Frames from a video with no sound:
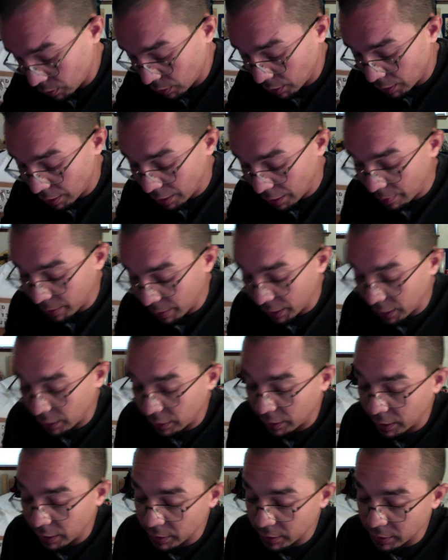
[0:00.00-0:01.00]
I mean, and
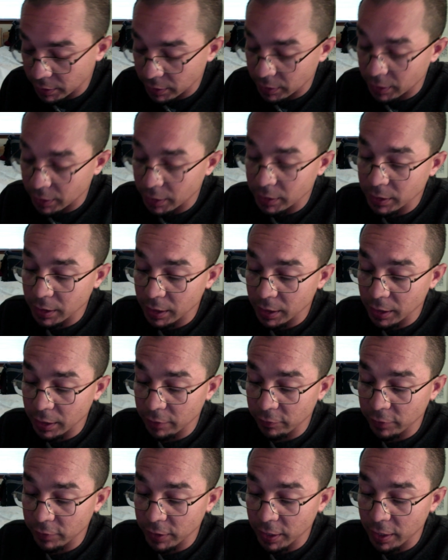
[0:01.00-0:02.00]
this can
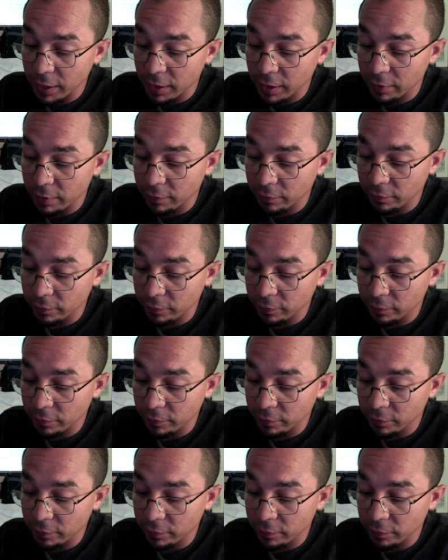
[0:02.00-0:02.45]
even have